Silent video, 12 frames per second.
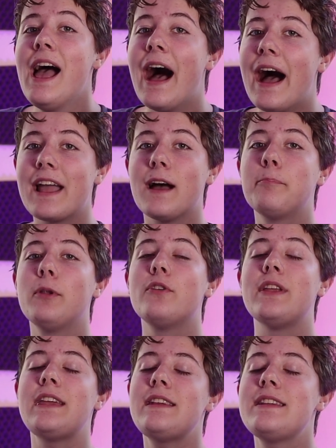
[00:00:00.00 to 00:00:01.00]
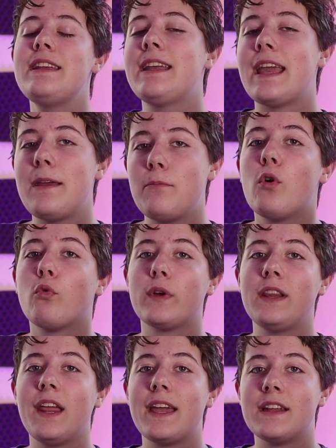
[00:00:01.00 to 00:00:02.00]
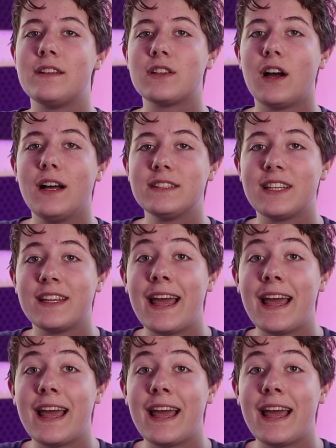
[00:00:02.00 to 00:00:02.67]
I upload indie game related content